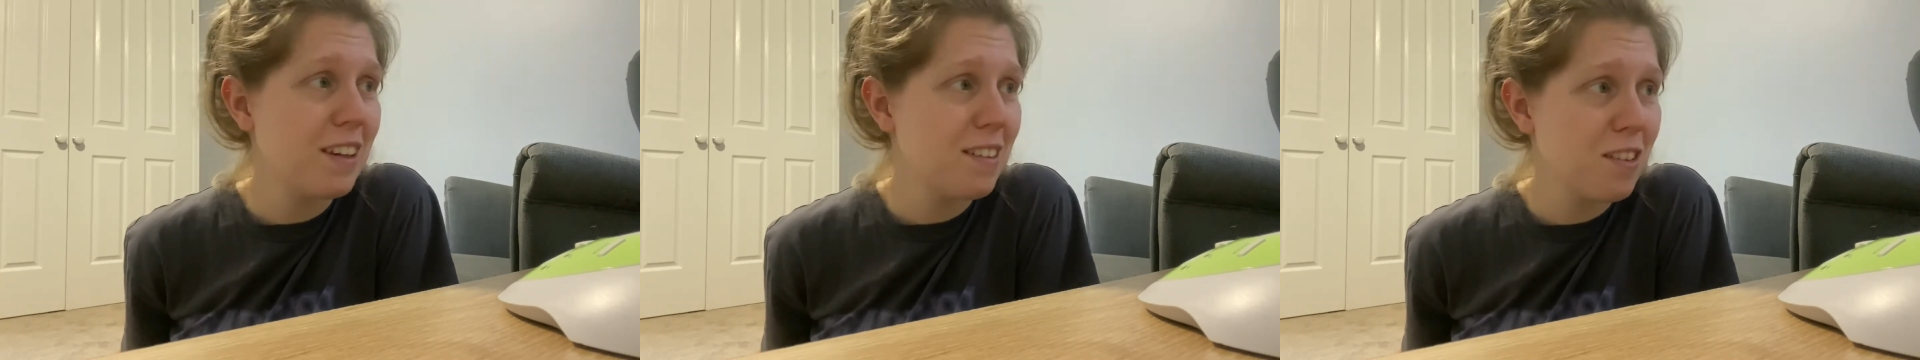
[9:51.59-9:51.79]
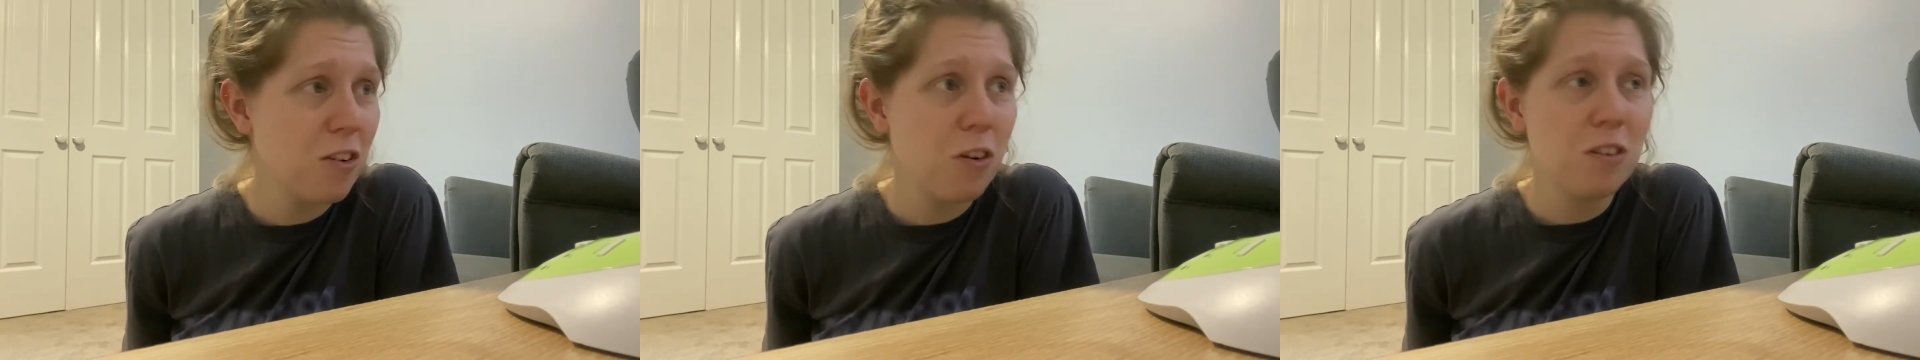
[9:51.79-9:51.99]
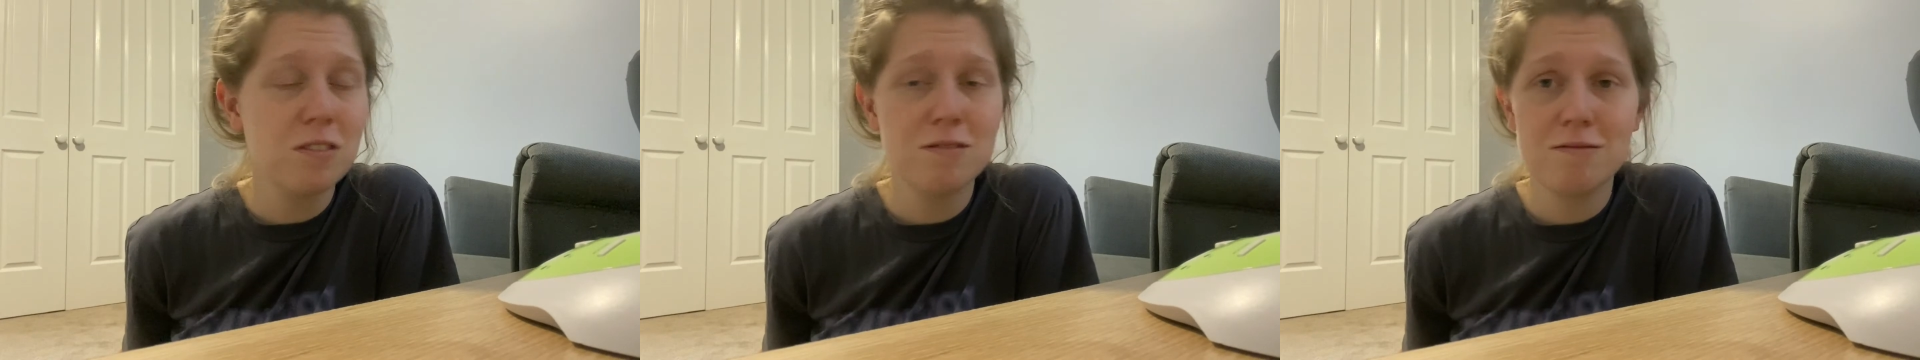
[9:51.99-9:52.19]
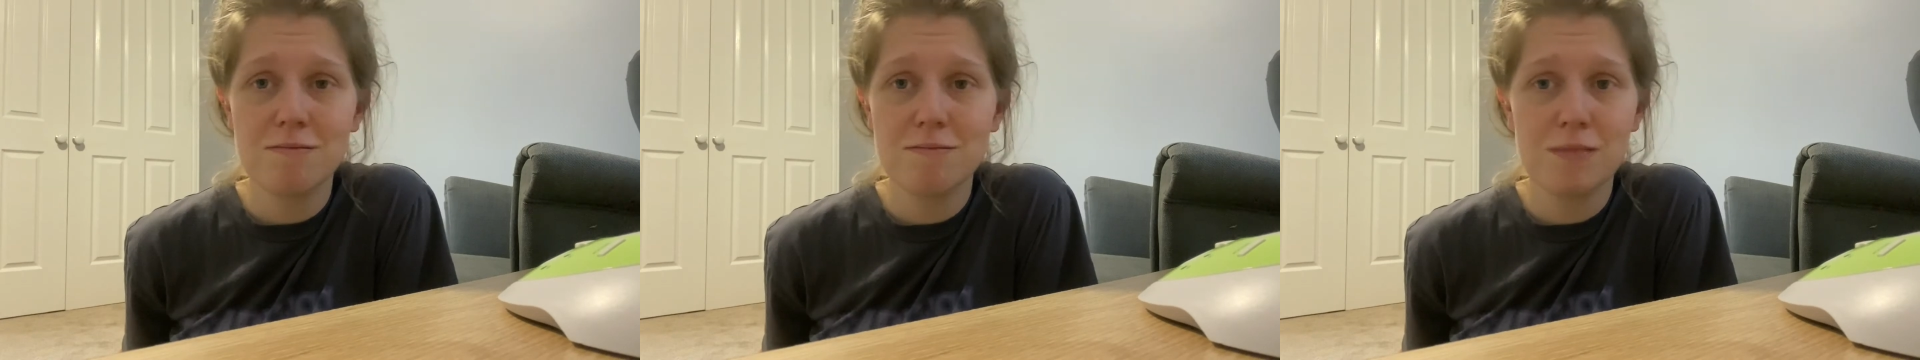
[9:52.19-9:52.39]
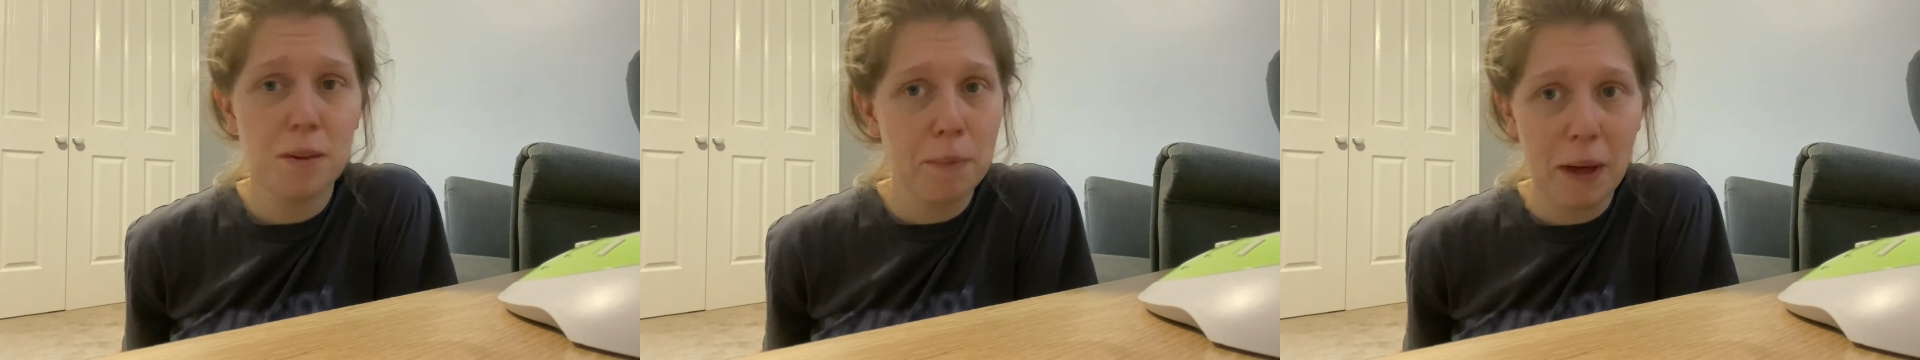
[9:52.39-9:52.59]
is
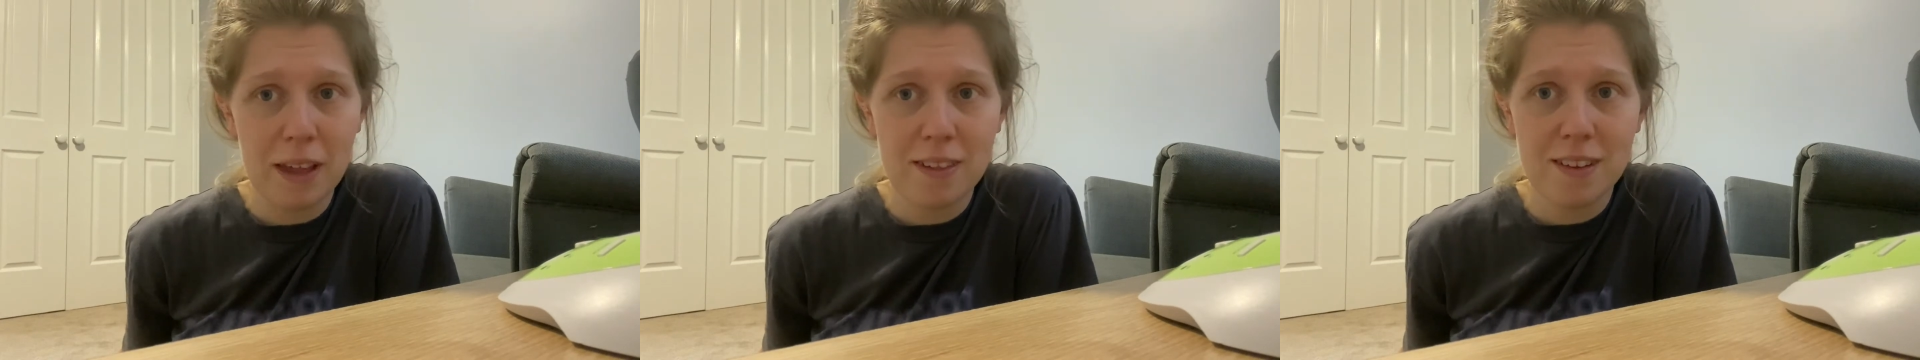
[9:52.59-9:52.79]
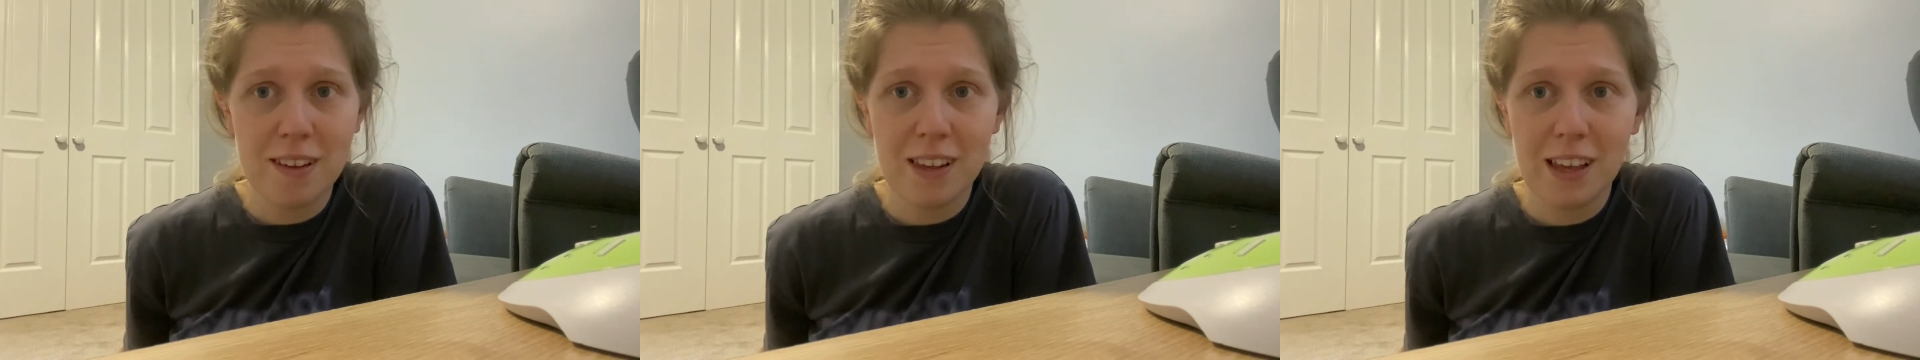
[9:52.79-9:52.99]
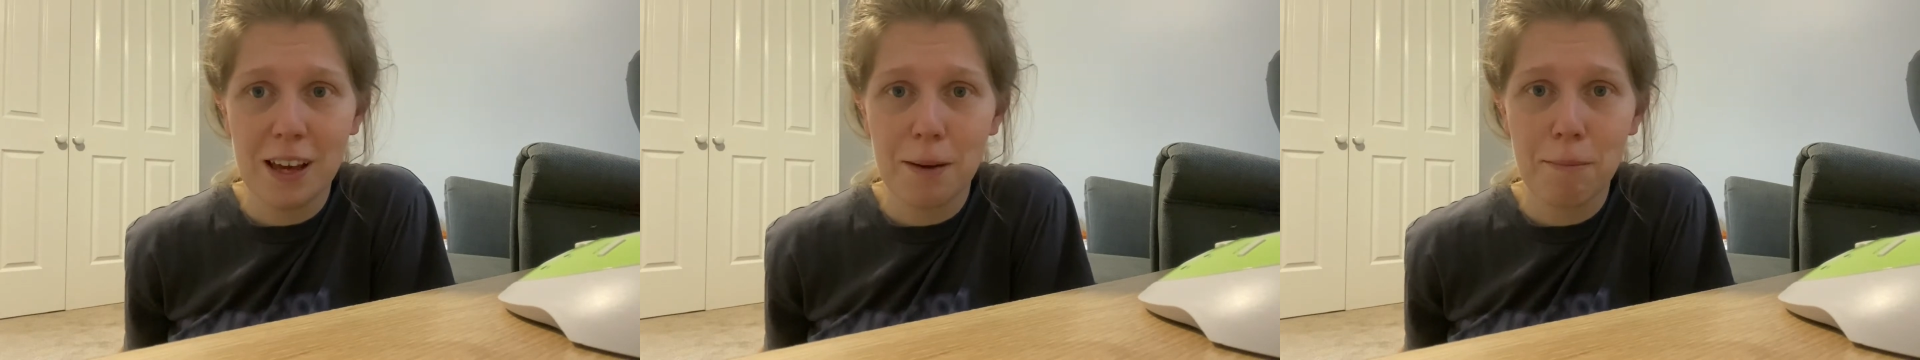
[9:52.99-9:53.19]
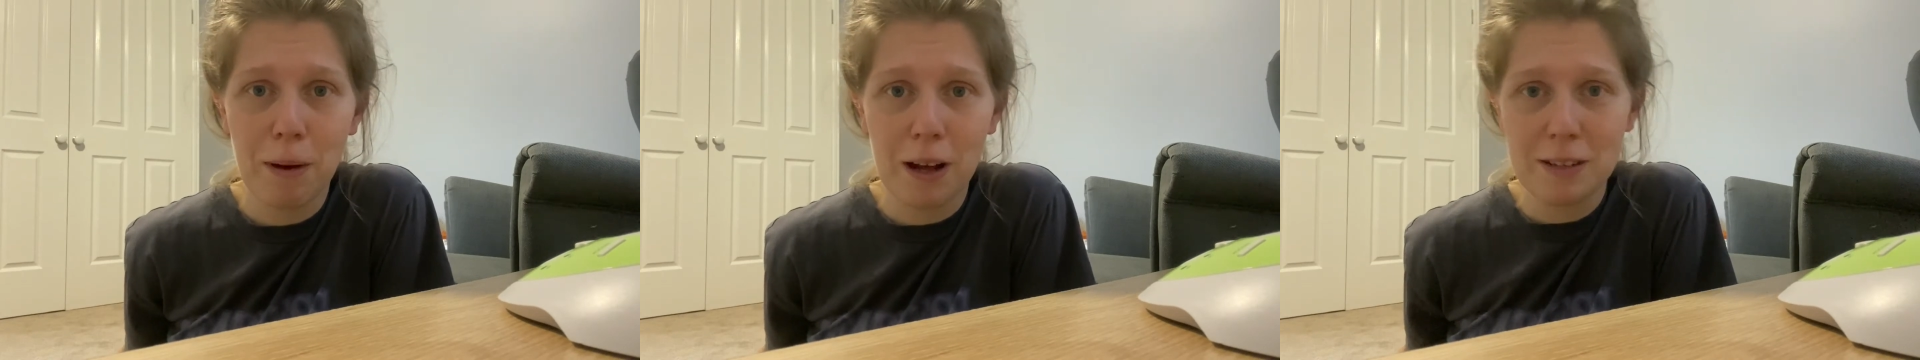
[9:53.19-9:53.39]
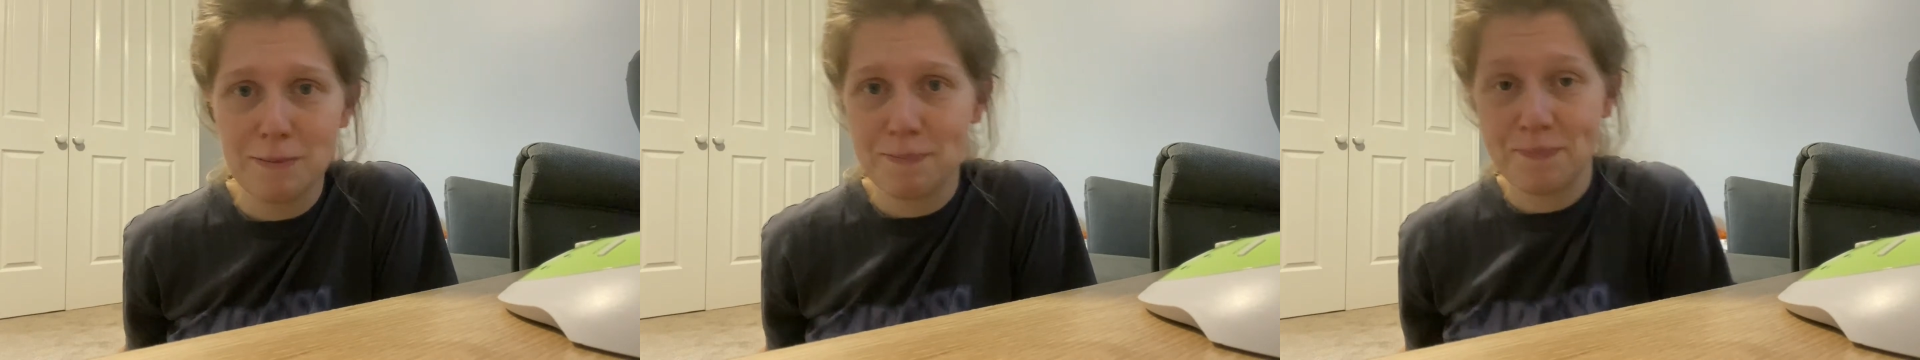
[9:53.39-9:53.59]
not the best in here,
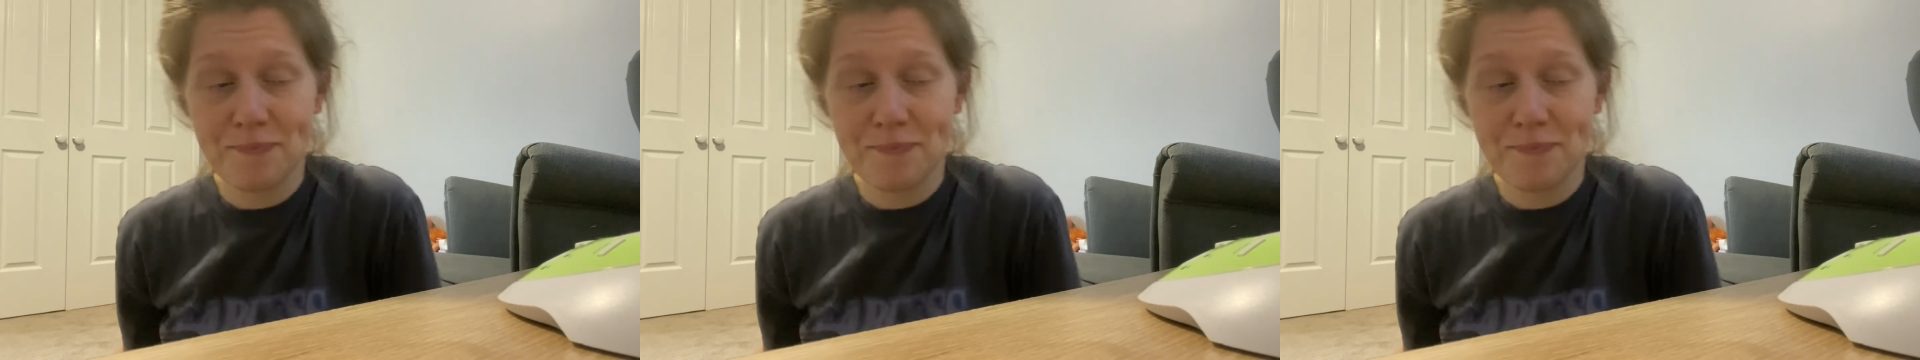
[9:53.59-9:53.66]
but